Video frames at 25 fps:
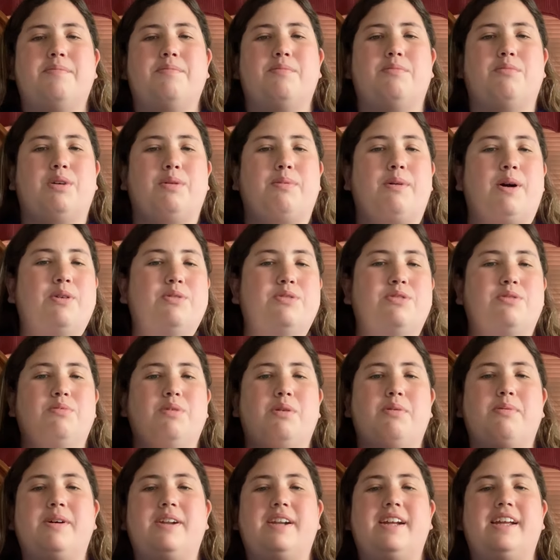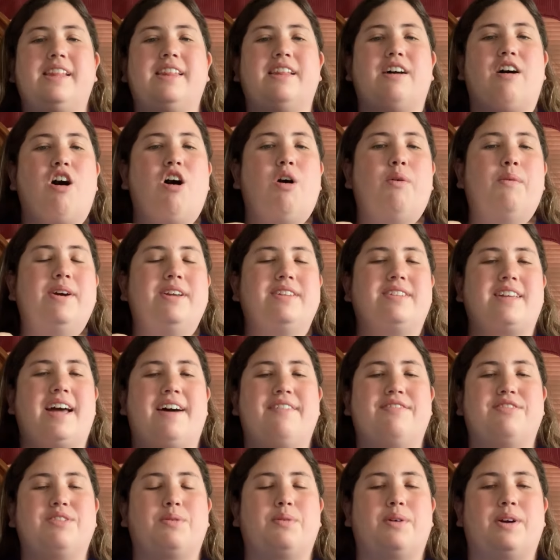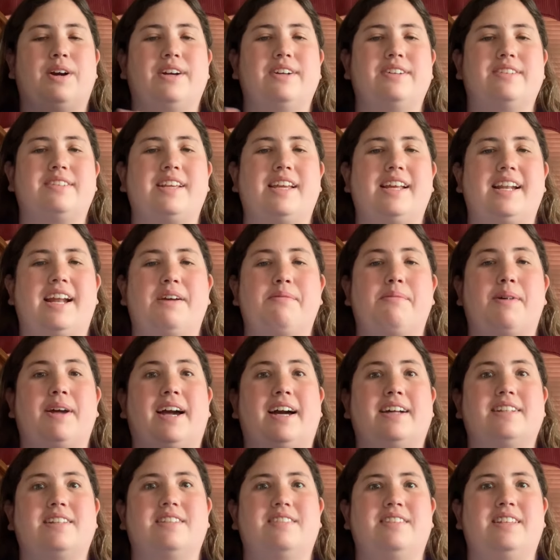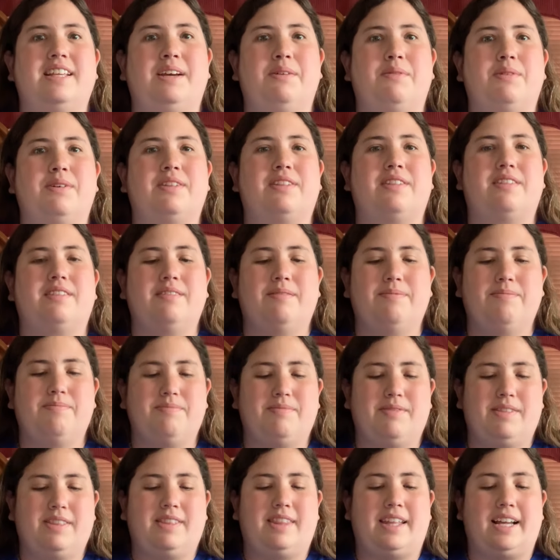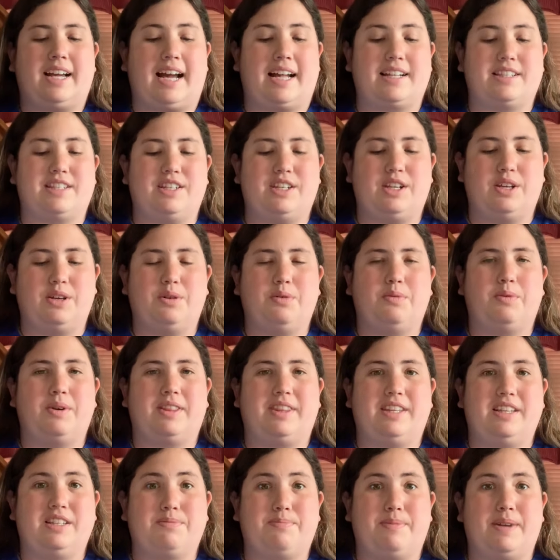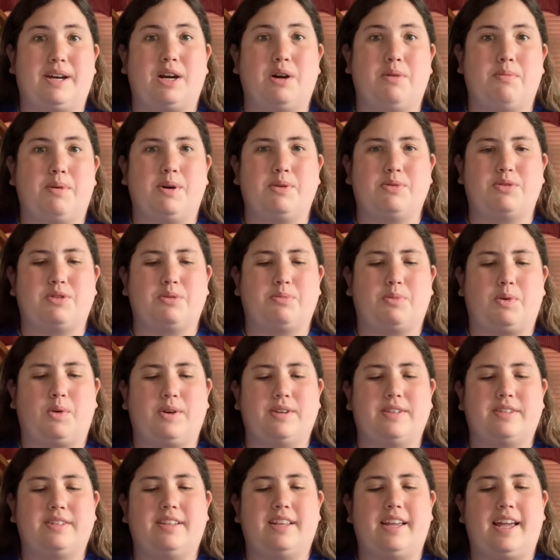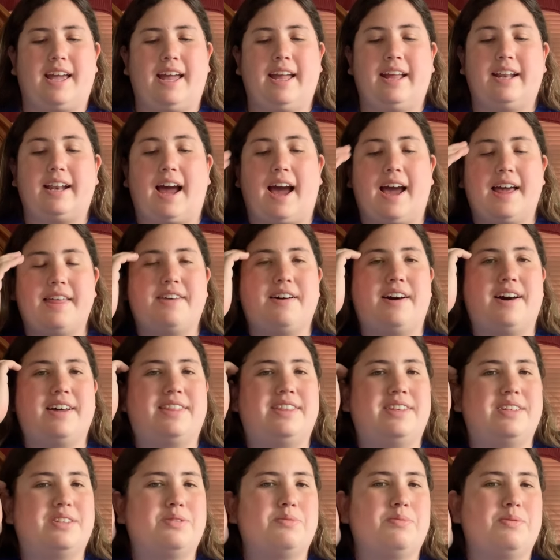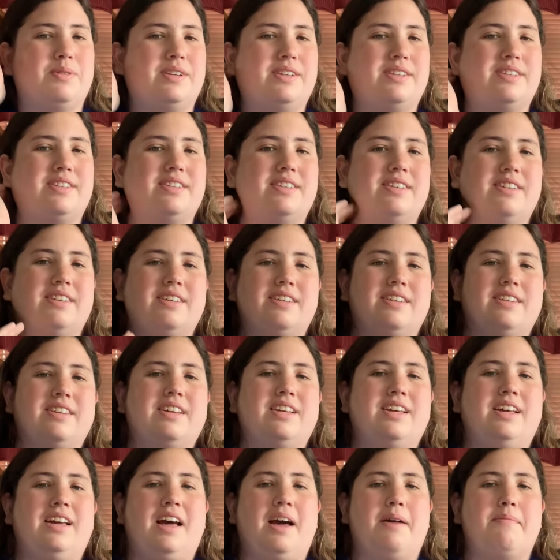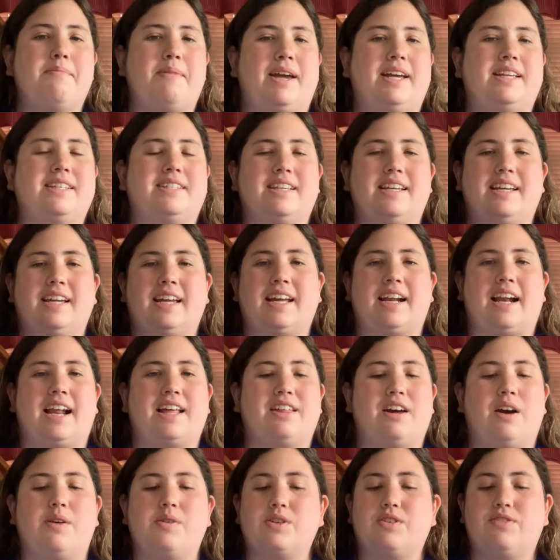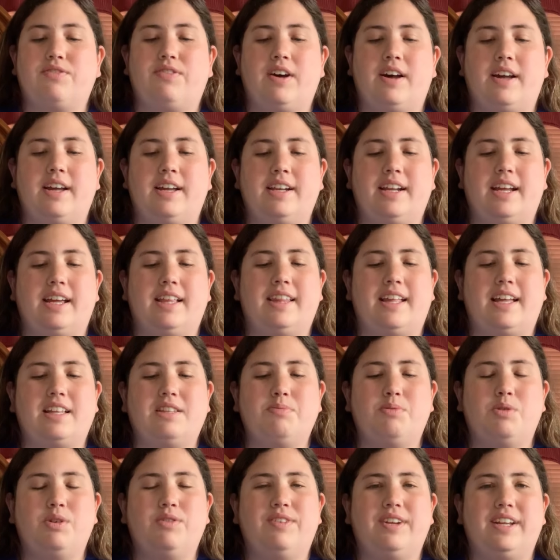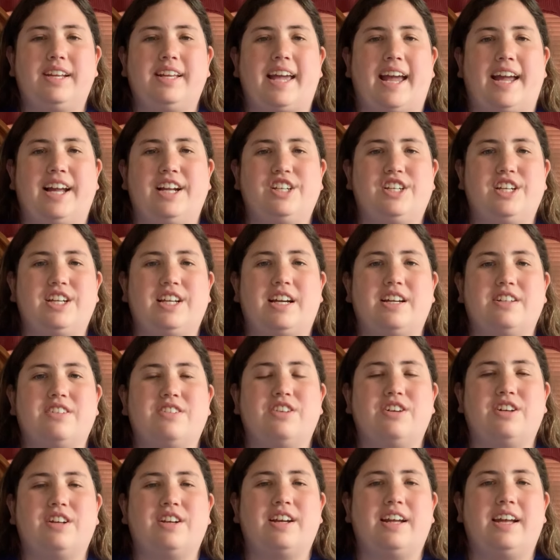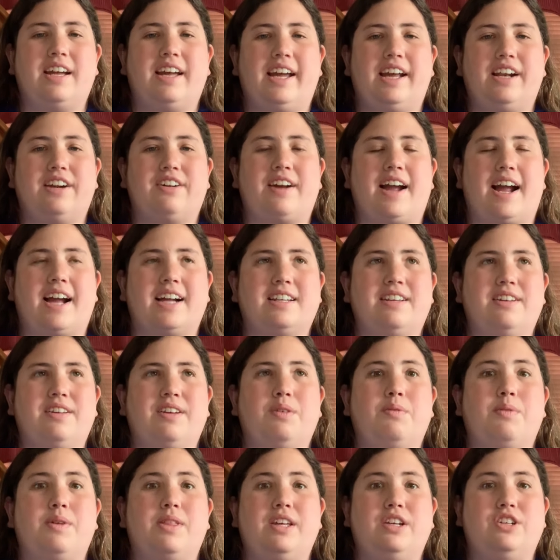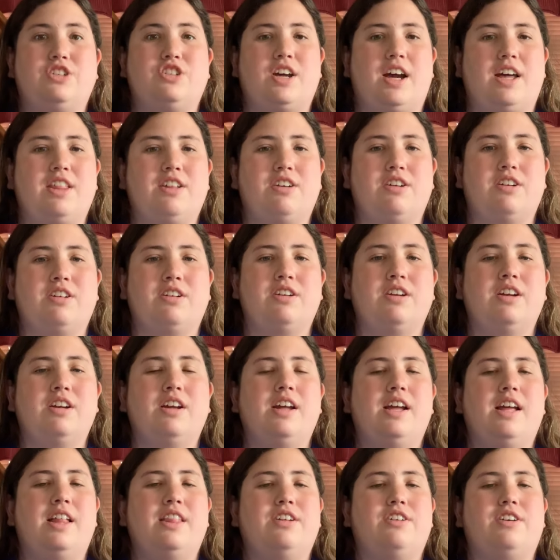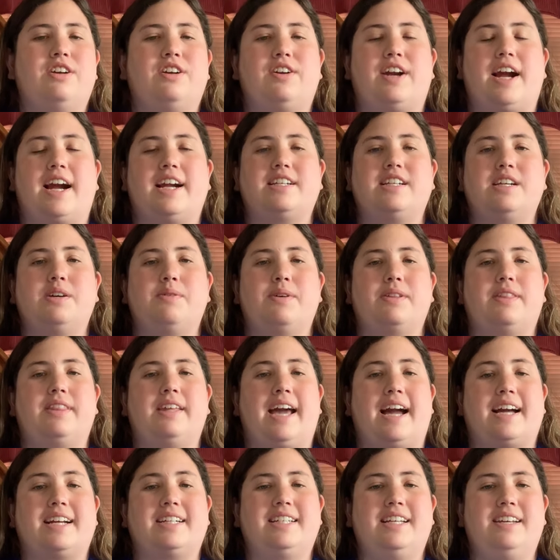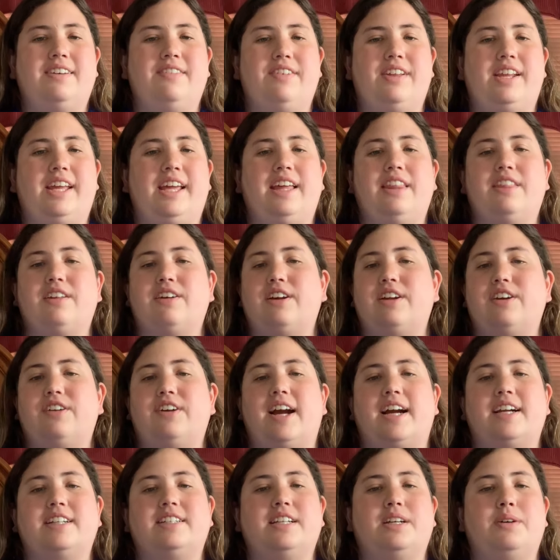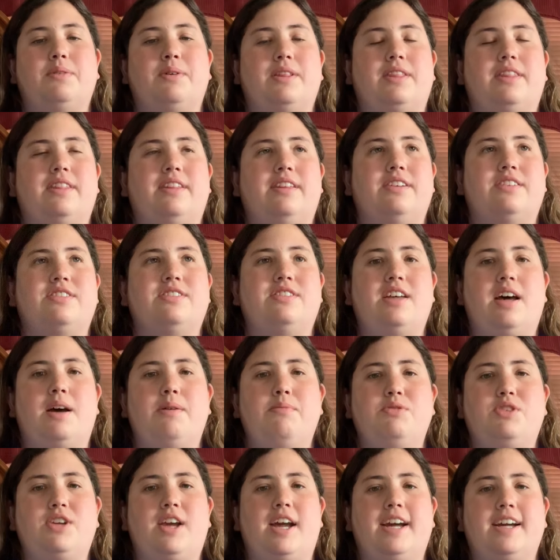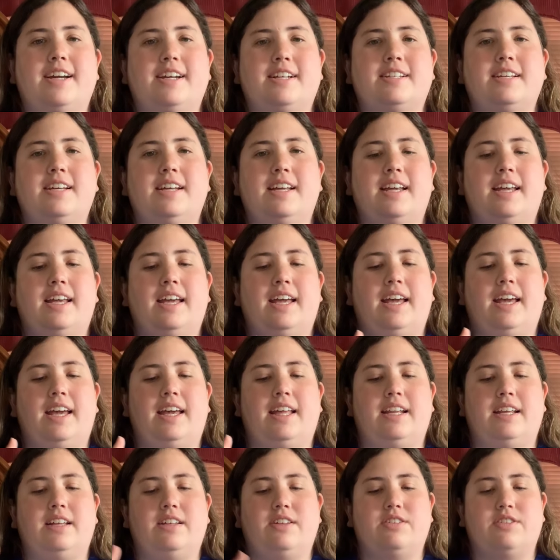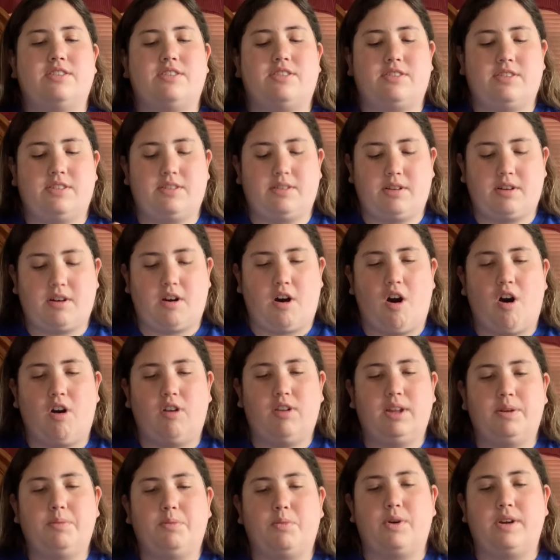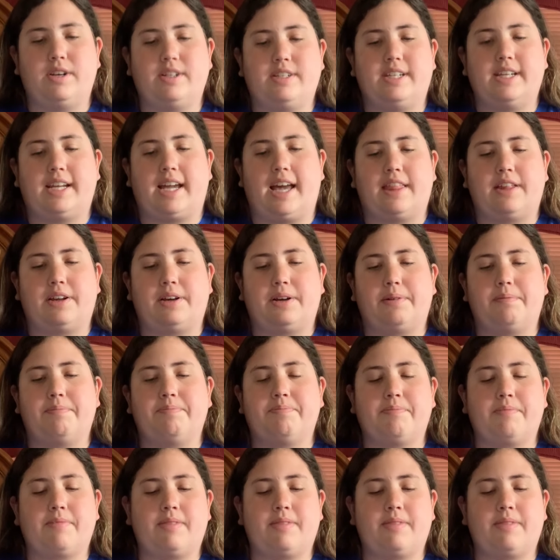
We put it in the hallways afterwards, and everybody got to see what they got to do with these big old poster boards. And I thought this was amazing, and I thought it was fun, and that's more of engaging because they're interacting with each other, they're interacting with the activity, they're interacting with the subject. It is all in one together.